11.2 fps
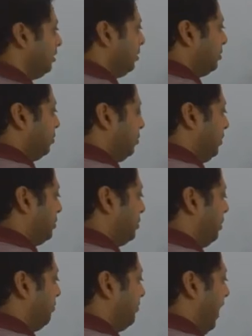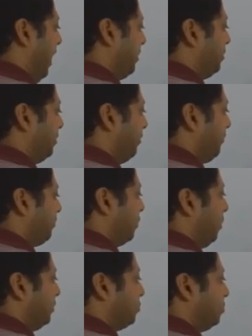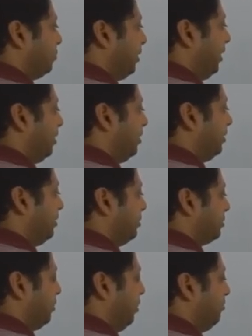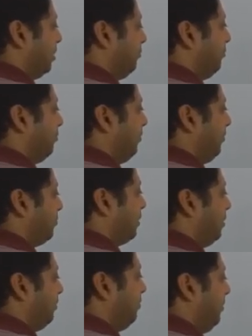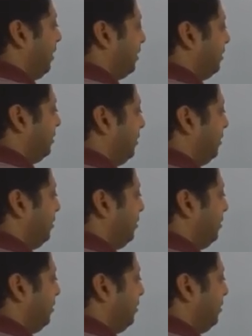So instead of that, one should take this number of magnetic